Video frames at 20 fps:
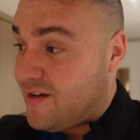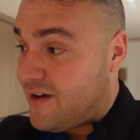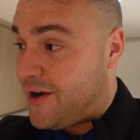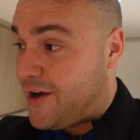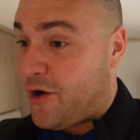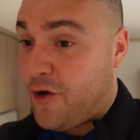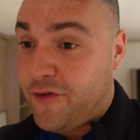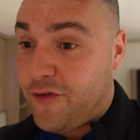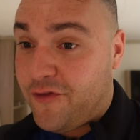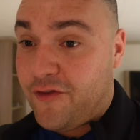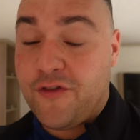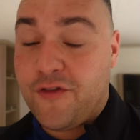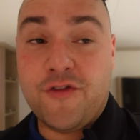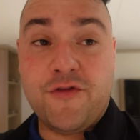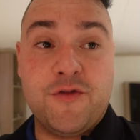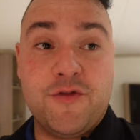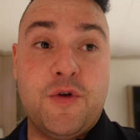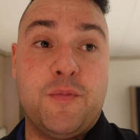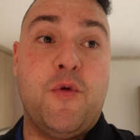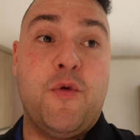
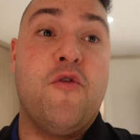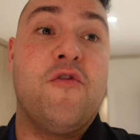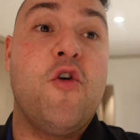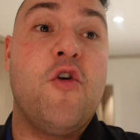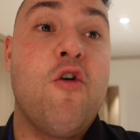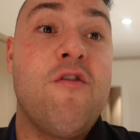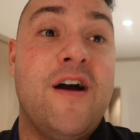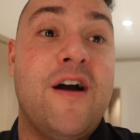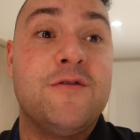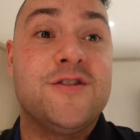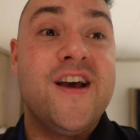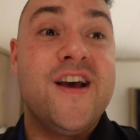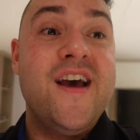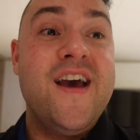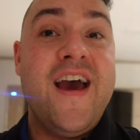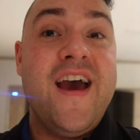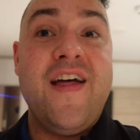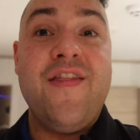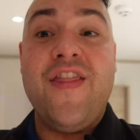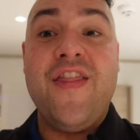enough to both go around.
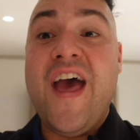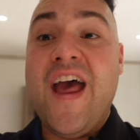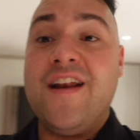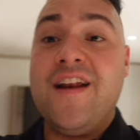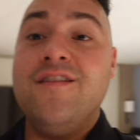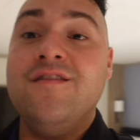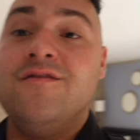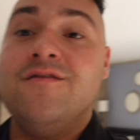And then